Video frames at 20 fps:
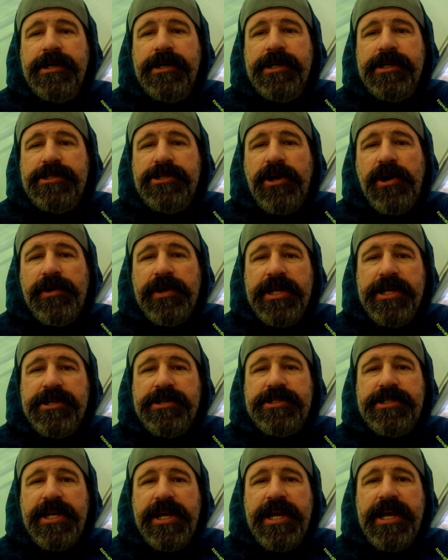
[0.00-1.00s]
It's all
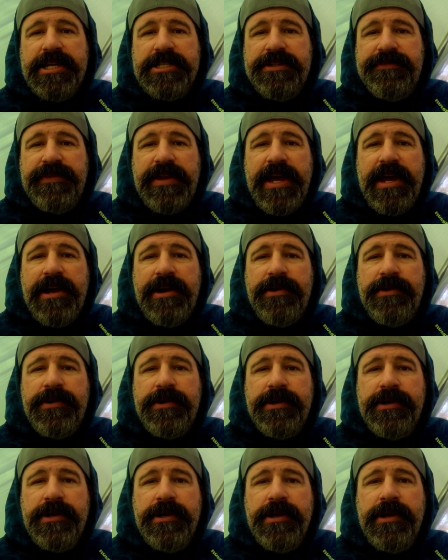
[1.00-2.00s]
hearsay as of now.
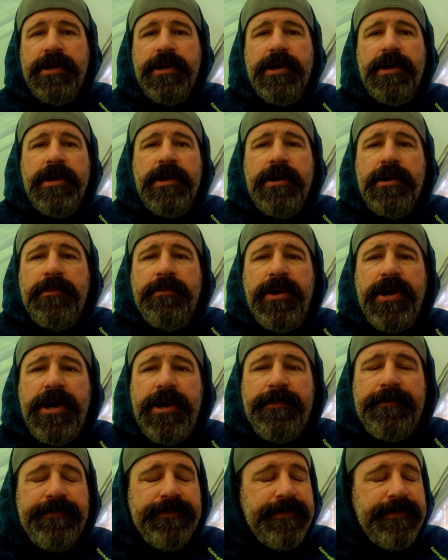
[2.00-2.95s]
But